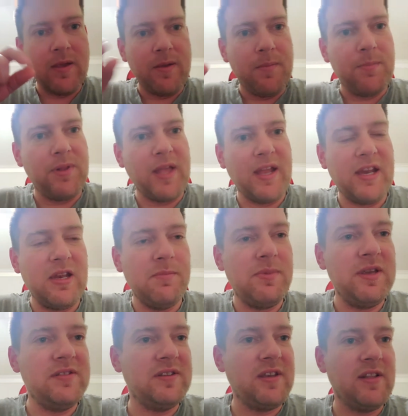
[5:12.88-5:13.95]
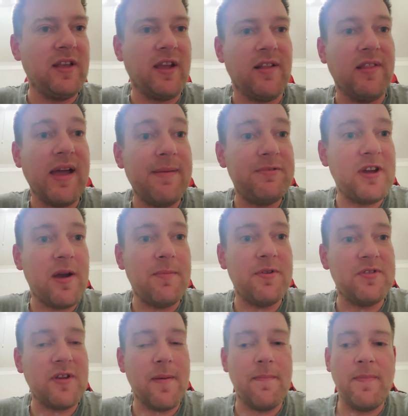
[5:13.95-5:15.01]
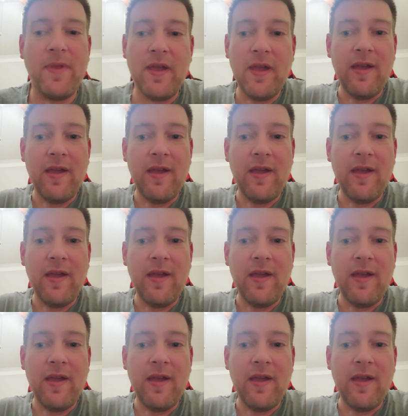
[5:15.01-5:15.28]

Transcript: planning PC, like a laptop or something,